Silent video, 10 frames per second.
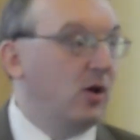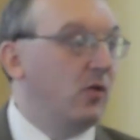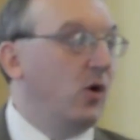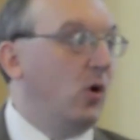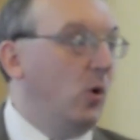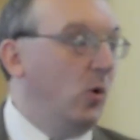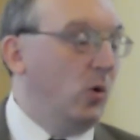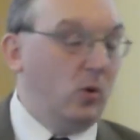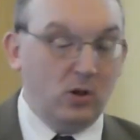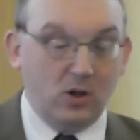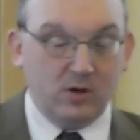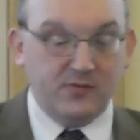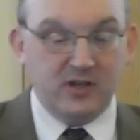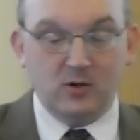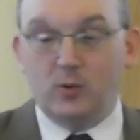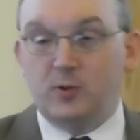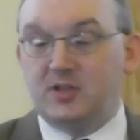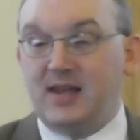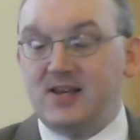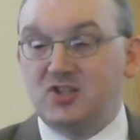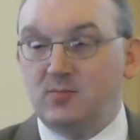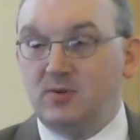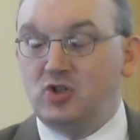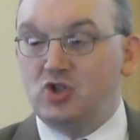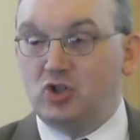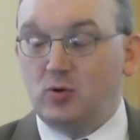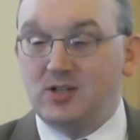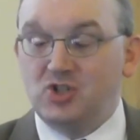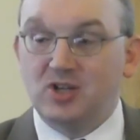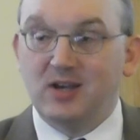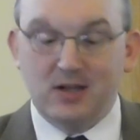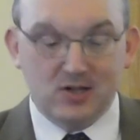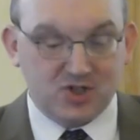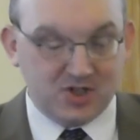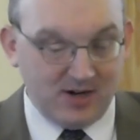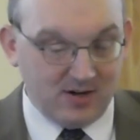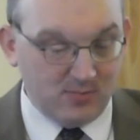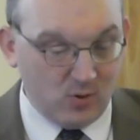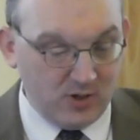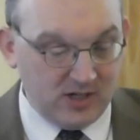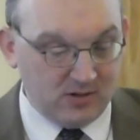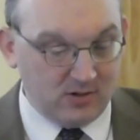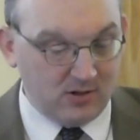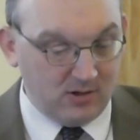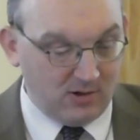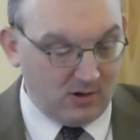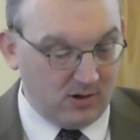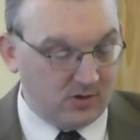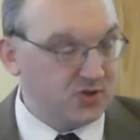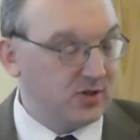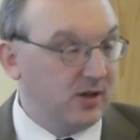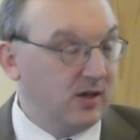The whole of the Old Testament Jewish ceremonial laws